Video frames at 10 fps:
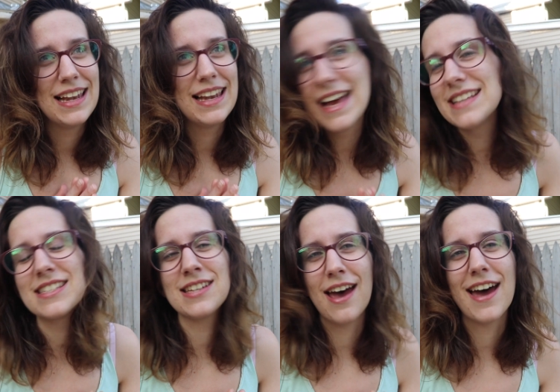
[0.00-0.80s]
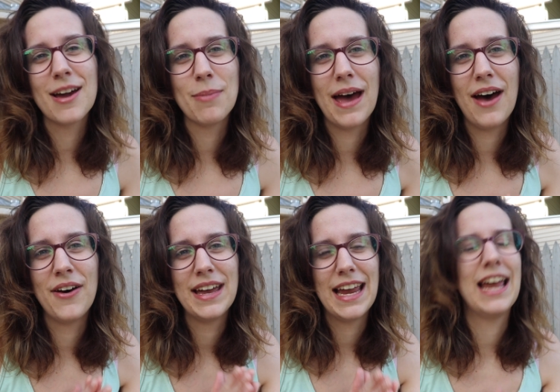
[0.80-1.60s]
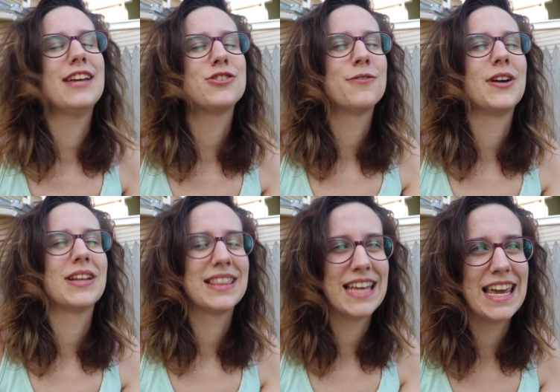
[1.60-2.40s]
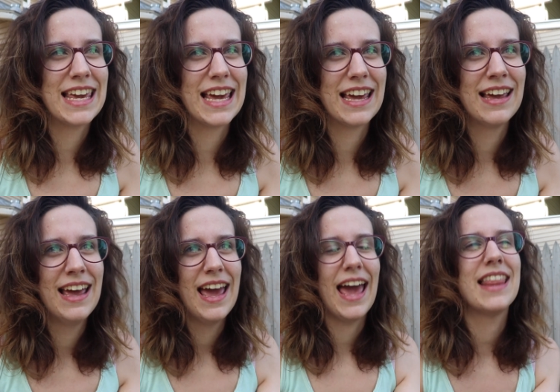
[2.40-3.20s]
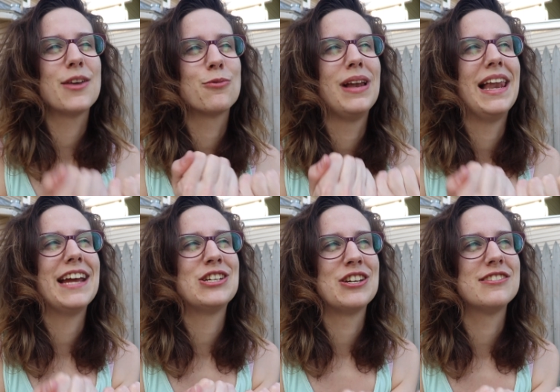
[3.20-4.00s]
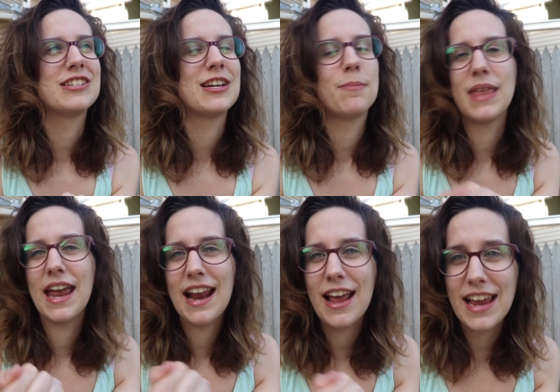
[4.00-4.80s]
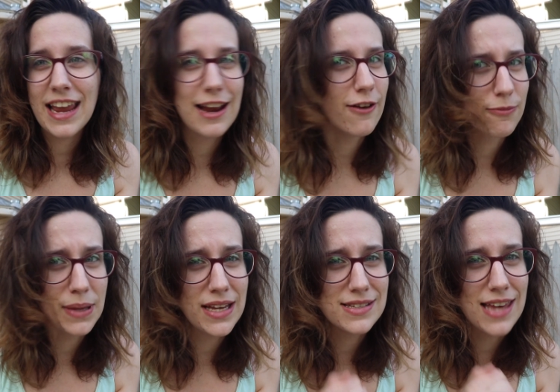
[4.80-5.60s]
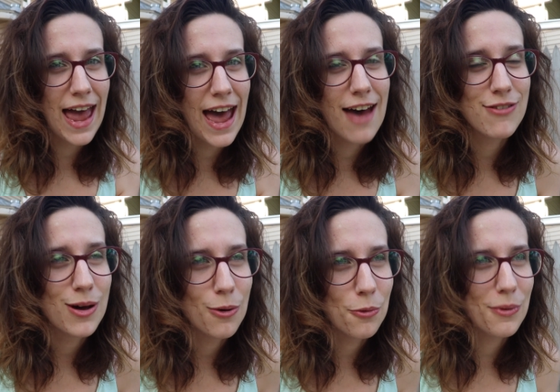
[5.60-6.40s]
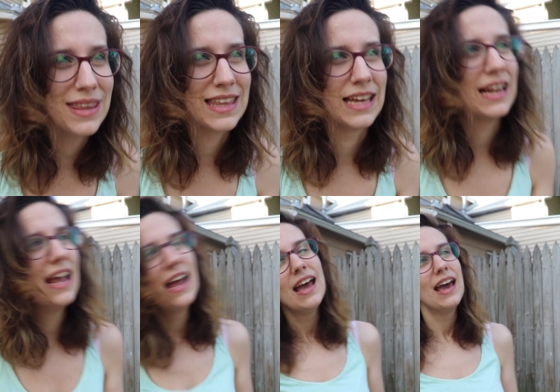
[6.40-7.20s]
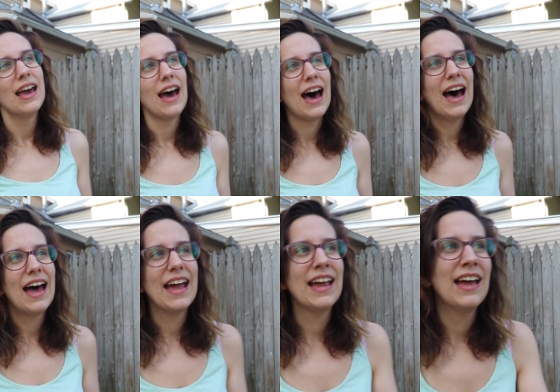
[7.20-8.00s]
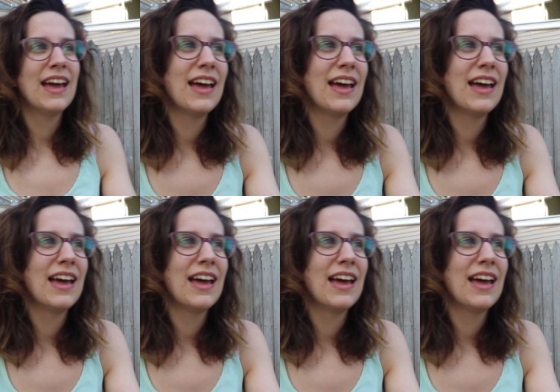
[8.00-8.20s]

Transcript: let's talk about introverted thinking and the relationship that E N F Ps have with it. I